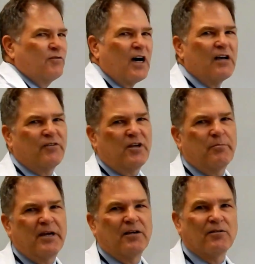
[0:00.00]
as 5
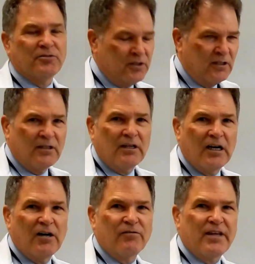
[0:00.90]
mLs
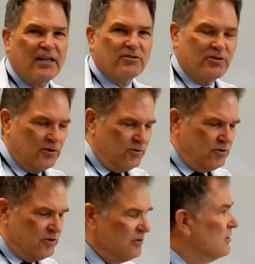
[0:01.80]
of that
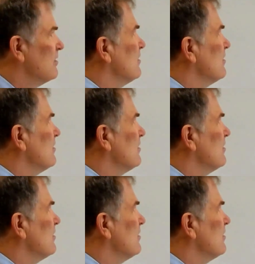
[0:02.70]
solution.